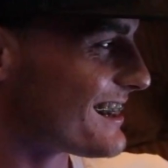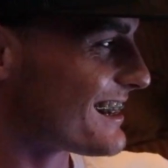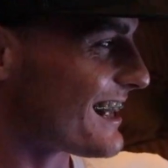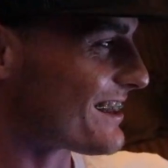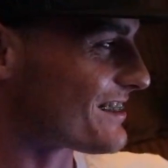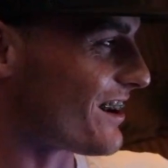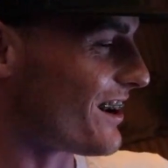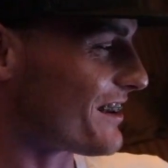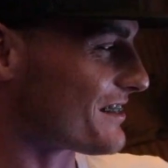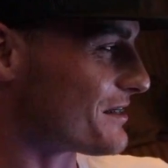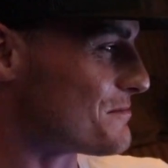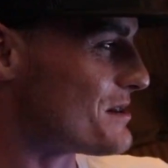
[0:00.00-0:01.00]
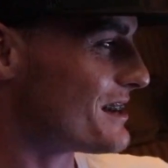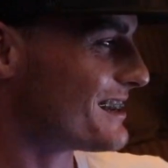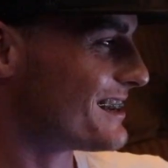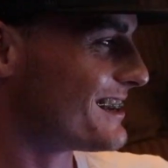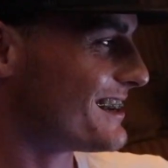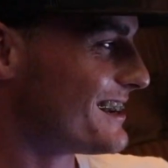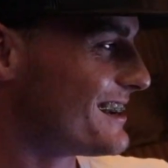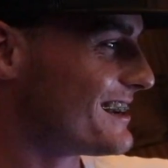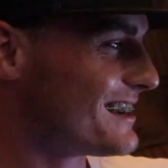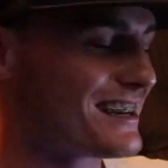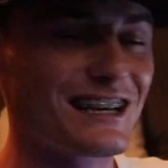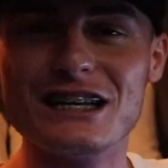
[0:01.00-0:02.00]
That's awesome. It
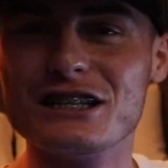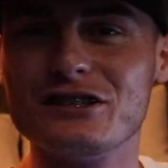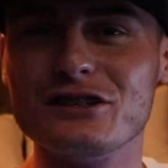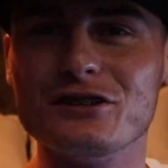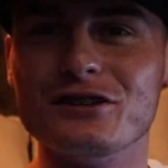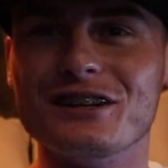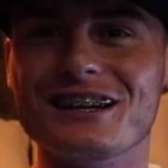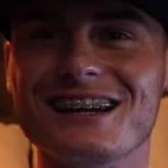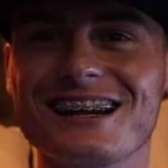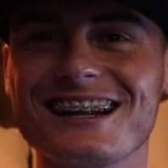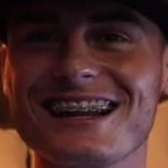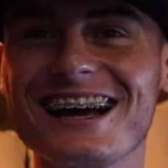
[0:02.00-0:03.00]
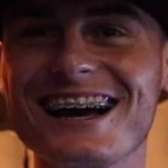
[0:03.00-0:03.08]
went so fast.